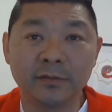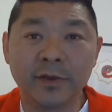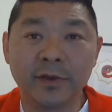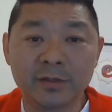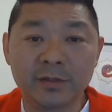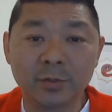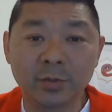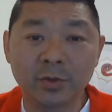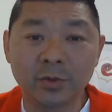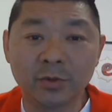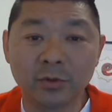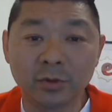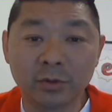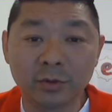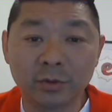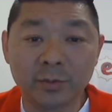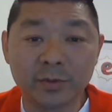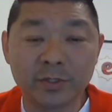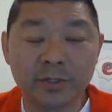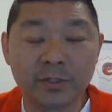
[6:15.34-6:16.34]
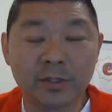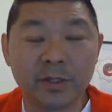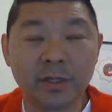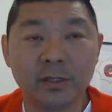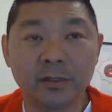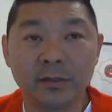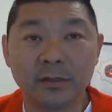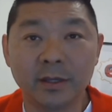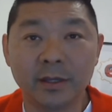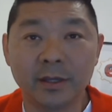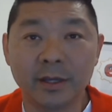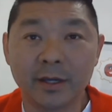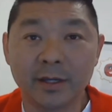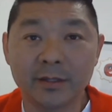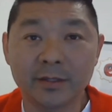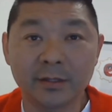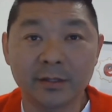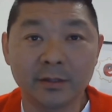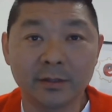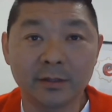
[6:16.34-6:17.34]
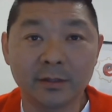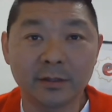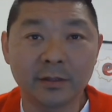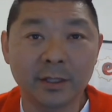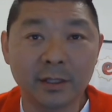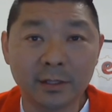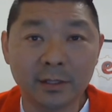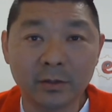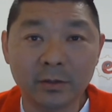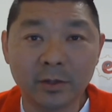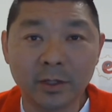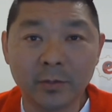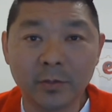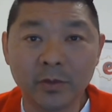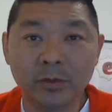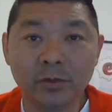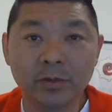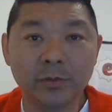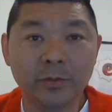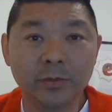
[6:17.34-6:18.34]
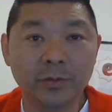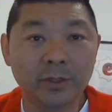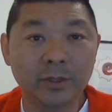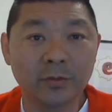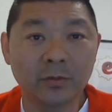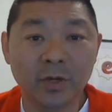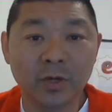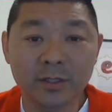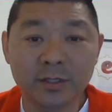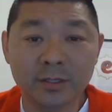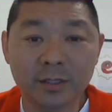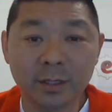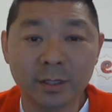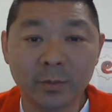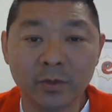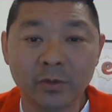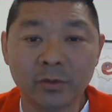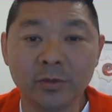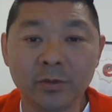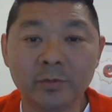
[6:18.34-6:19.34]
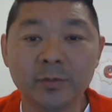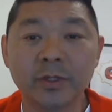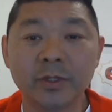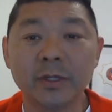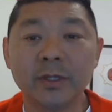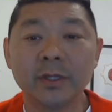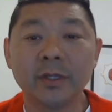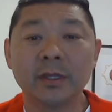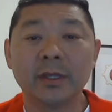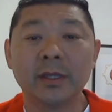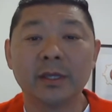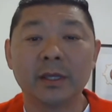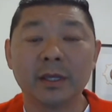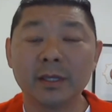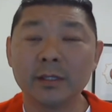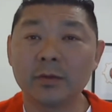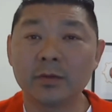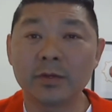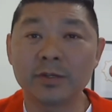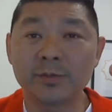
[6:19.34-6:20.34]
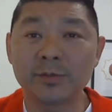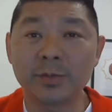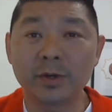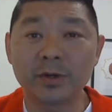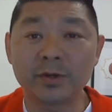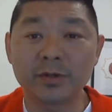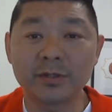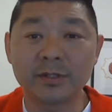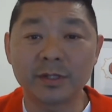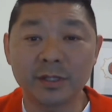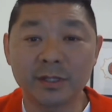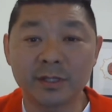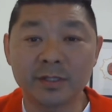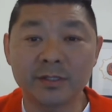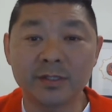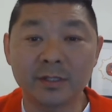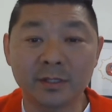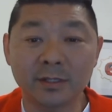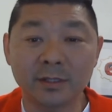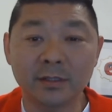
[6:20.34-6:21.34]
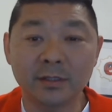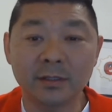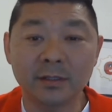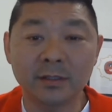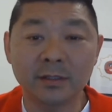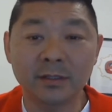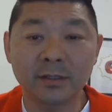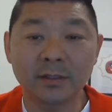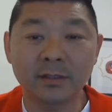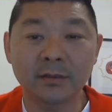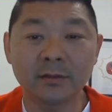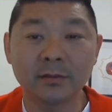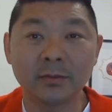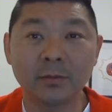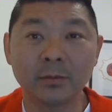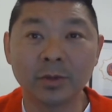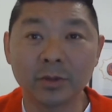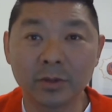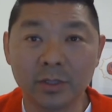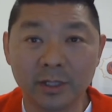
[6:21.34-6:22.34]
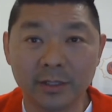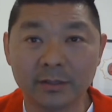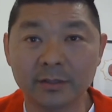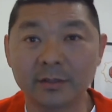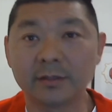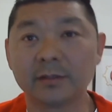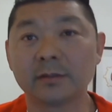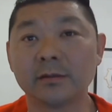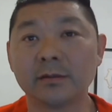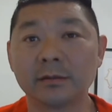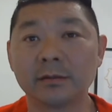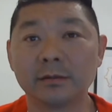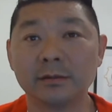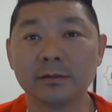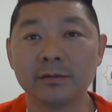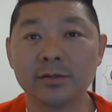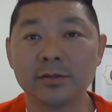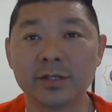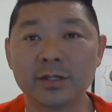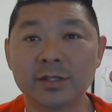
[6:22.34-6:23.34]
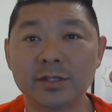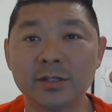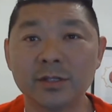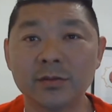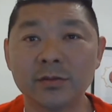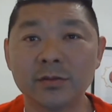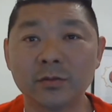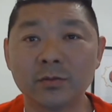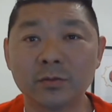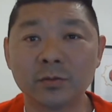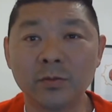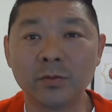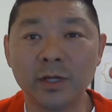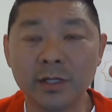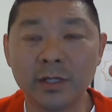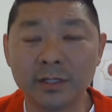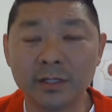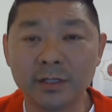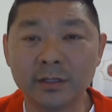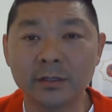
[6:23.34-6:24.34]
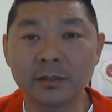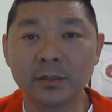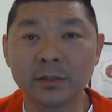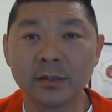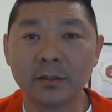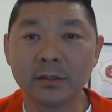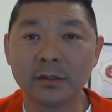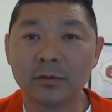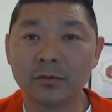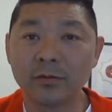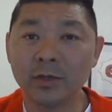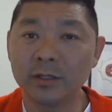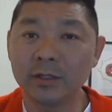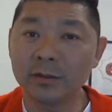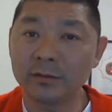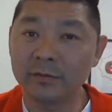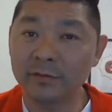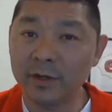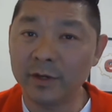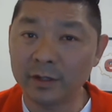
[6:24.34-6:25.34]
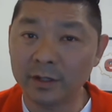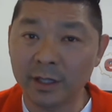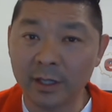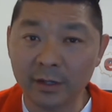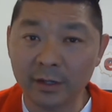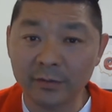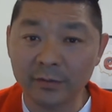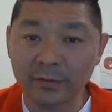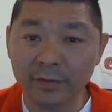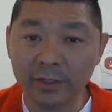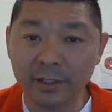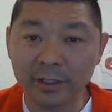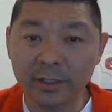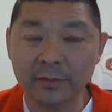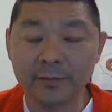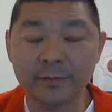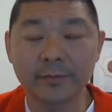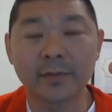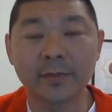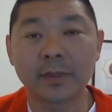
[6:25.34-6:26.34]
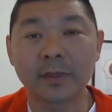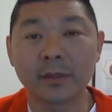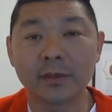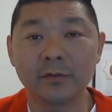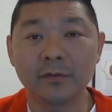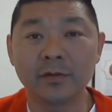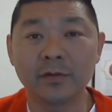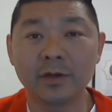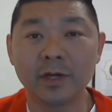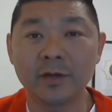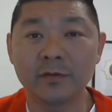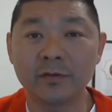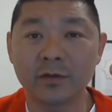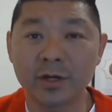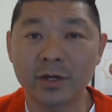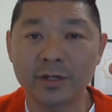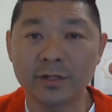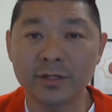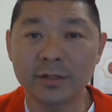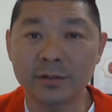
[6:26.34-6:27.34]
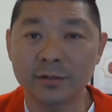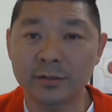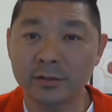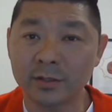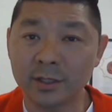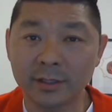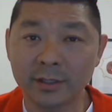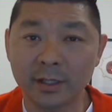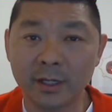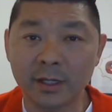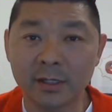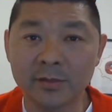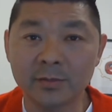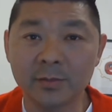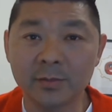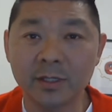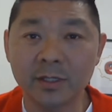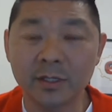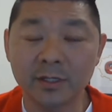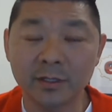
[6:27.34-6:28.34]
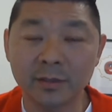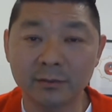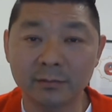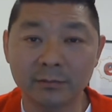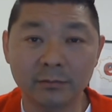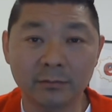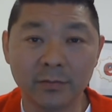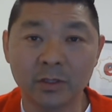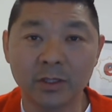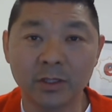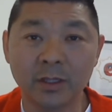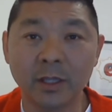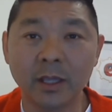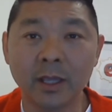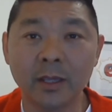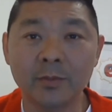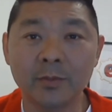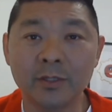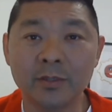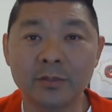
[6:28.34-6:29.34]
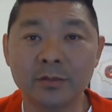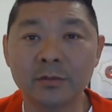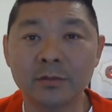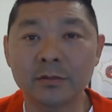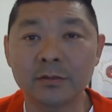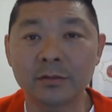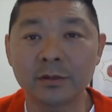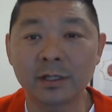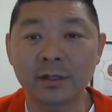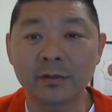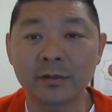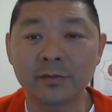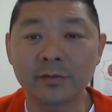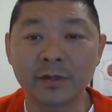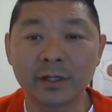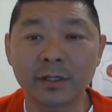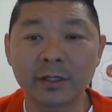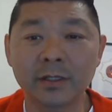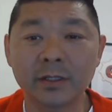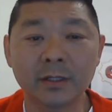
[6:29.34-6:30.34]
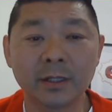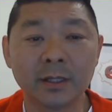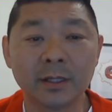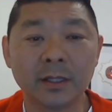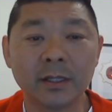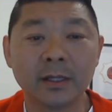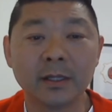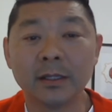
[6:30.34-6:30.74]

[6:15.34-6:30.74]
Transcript: in Facebook groups, they ask in the Telegram group, in WhatsApp group, and the response is in the booklet. You just need to read it very carefully. If you have questions, you can ask me. I'm more than happy to clarify.